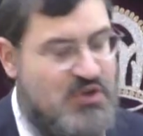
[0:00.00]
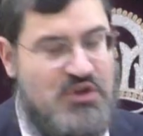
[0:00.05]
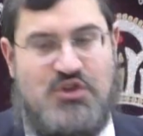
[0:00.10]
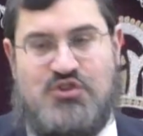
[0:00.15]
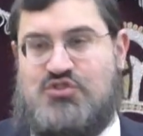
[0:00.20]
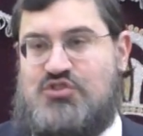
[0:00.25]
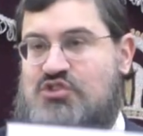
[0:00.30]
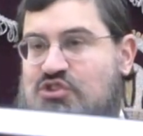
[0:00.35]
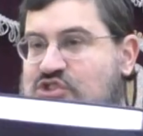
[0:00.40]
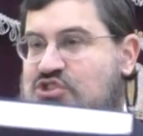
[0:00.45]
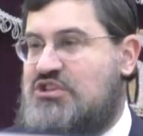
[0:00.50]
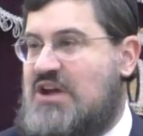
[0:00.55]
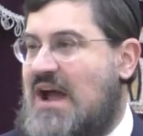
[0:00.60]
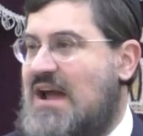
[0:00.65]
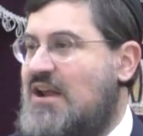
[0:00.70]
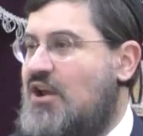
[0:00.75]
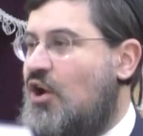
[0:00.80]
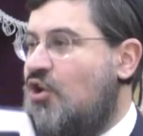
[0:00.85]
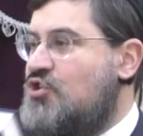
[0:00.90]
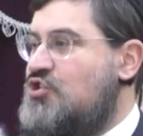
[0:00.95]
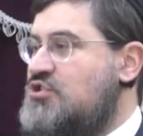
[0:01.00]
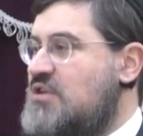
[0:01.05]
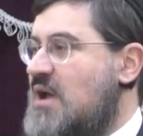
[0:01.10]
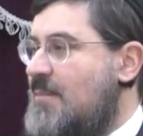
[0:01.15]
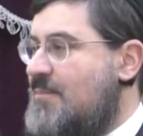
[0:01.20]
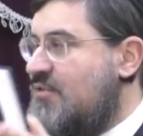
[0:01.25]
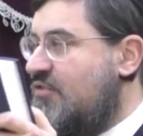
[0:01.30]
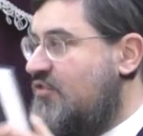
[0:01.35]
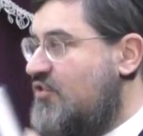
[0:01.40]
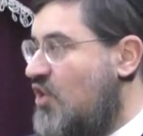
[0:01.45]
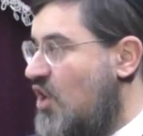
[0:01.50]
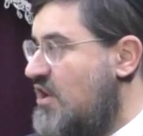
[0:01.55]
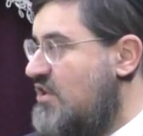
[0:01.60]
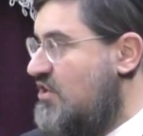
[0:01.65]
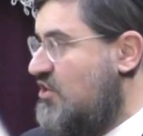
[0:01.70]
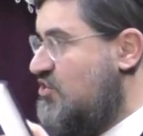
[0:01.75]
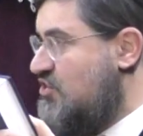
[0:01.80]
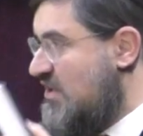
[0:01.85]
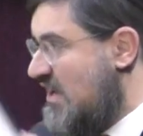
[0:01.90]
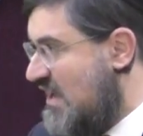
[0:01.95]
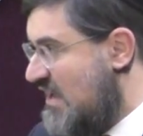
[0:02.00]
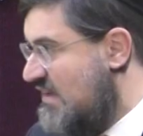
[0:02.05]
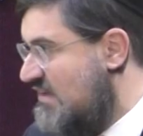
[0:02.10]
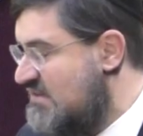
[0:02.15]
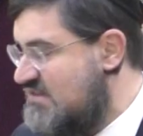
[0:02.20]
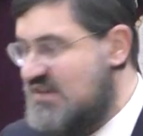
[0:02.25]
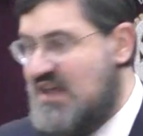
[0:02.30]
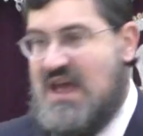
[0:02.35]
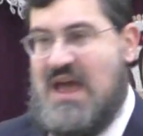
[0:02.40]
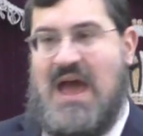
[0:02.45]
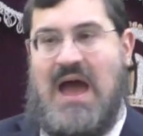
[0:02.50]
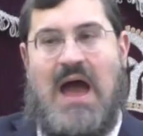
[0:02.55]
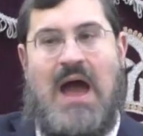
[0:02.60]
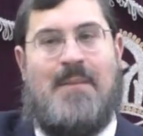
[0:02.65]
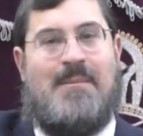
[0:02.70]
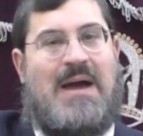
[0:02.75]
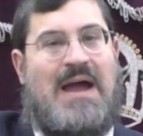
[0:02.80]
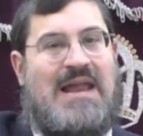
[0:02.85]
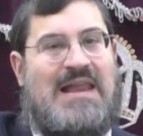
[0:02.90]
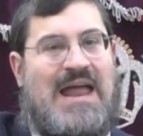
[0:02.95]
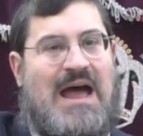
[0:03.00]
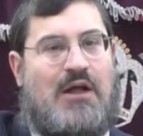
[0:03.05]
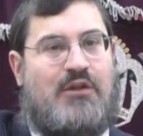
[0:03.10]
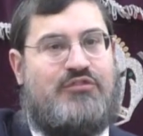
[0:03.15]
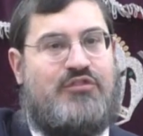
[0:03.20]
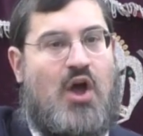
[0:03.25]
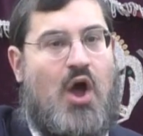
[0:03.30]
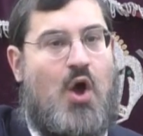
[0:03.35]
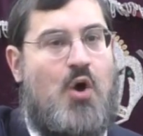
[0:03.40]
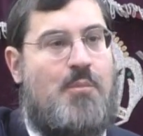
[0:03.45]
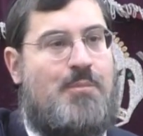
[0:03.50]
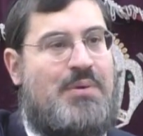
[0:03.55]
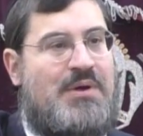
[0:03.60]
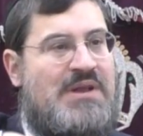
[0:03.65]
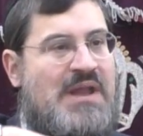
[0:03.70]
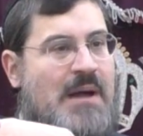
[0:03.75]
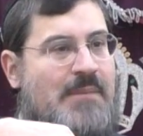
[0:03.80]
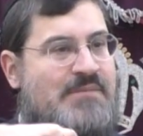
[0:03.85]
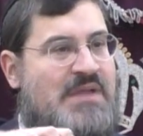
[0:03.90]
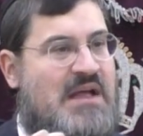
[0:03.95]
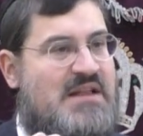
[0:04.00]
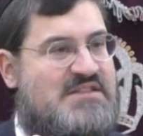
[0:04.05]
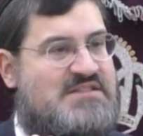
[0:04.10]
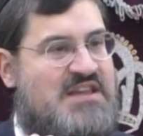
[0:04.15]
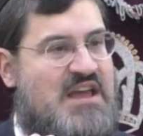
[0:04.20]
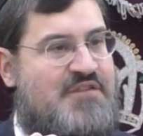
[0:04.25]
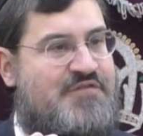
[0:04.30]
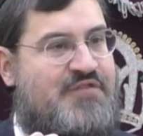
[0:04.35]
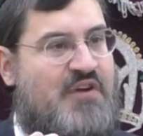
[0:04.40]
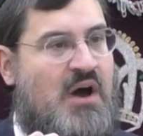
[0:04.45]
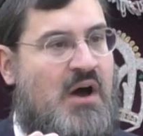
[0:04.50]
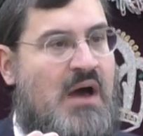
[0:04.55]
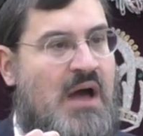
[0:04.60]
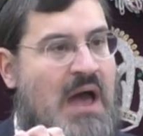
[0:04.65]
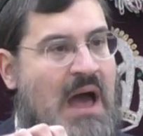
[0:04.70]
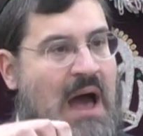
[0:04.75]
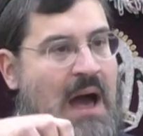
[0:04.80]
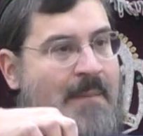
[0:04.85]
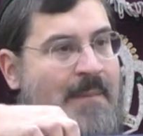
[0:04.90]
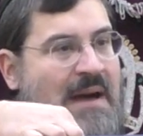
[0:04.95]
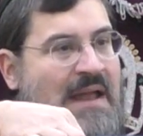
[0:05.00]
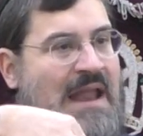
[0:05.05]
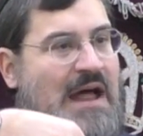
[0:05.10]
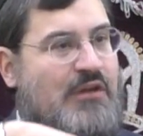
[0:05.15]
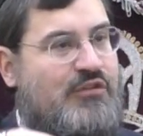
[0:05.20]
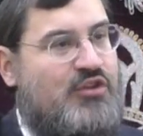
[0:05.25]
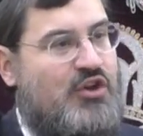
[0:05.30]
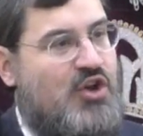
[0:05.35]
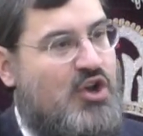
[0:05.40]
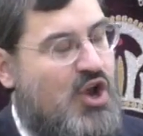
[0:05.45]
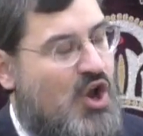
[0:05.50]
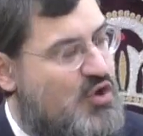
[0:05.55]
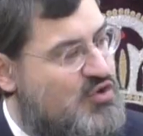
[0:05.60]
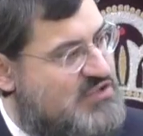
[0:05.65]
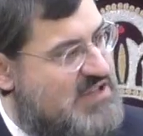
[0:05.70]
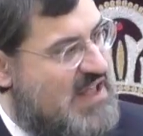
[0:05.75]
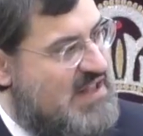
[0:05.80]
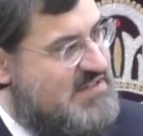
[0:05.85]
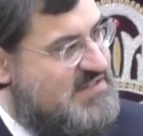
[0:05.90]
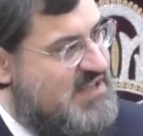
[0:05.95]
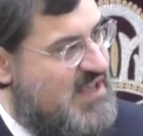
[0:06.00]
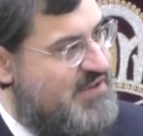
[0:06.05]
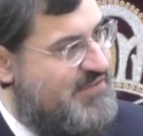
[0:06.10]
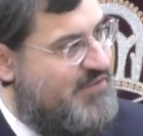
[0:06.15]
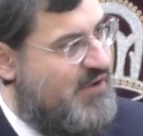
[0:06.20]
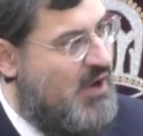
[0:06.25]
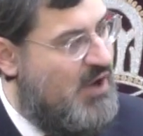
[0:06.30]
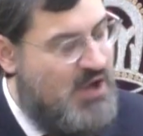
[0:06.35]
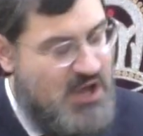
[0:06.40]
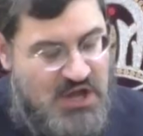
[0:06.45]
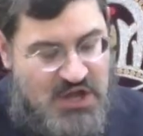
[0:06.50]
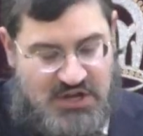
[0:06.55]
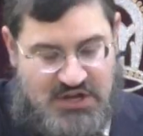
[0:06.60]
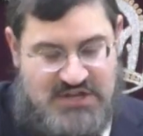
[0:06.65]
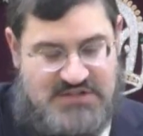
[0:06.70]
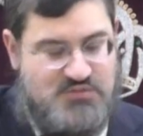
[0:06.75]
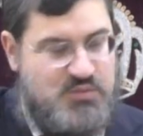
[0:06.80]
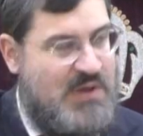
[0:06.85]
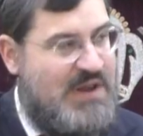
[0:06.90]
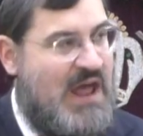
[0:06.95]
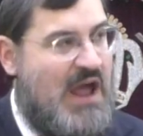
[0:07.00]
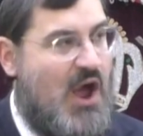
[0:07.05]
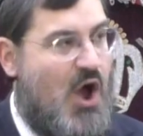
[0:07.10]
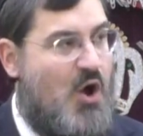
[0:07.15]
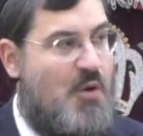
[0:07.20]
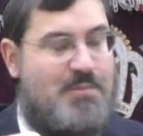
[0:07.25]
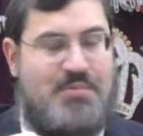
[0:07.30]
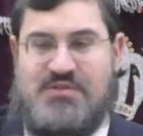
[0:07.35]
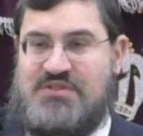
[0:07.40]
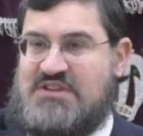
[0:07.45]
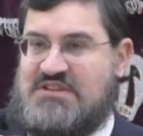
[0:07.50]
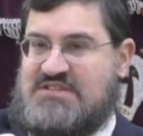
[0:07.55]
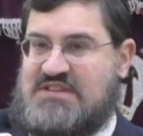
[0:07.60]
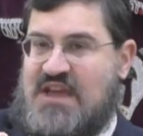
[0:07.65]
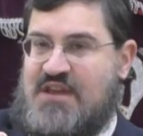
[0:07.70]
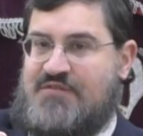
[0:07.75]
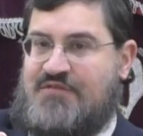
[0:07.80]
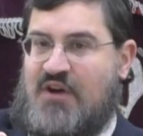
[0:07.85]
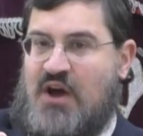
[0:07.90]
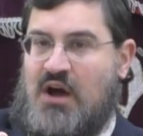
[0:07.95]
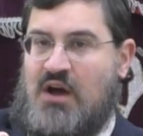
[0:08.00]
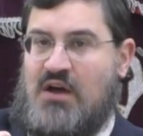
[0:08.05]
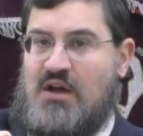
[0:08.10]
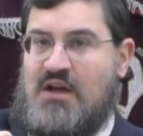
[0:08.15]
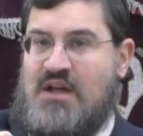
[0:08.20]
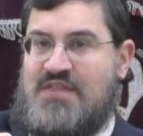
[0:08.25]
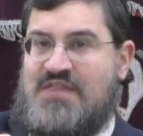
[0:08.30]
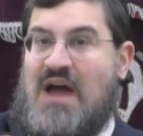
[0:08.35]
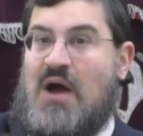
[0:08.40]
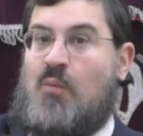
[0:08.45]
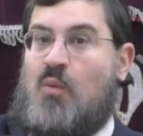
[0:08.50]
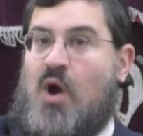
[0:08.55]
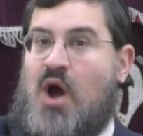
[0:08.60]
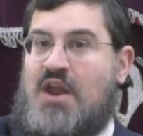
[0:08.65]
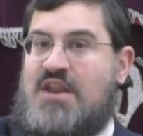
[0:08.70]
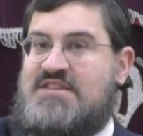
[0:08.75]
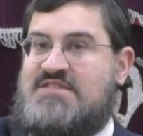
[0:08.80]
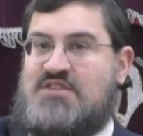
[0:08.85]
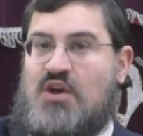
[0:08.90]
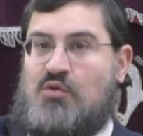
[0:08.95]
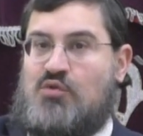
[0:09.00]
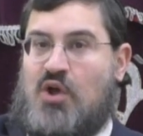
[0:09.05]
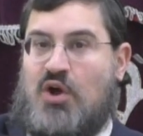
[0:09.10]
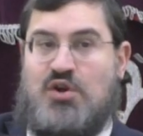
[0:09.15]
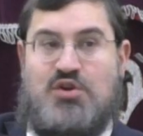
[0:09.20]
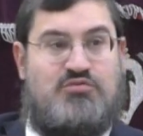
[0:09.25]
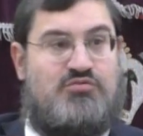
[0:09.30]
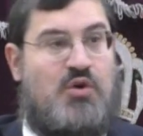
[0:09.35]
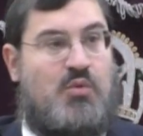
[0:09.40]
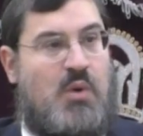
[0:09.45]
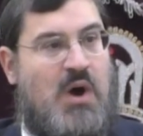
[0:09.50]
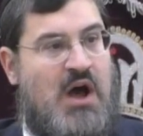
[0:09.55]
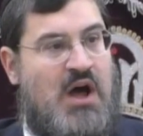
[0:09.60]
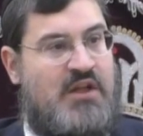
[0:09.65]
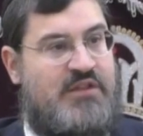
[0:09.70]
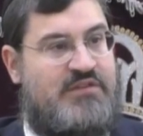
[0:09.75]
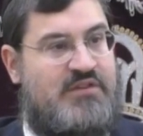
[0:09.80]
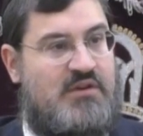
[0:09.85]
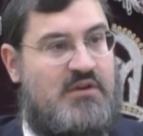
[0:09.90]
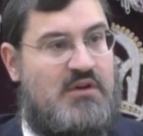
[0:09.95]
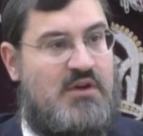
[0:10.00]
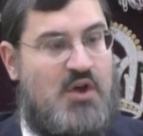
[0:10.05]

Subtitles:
So the shaila on Shabbos Kodesh is, am I allowed to open up that Sefer? Am I allowed to close that Sefer? Because when I open the Sefer, that word is no longer a word.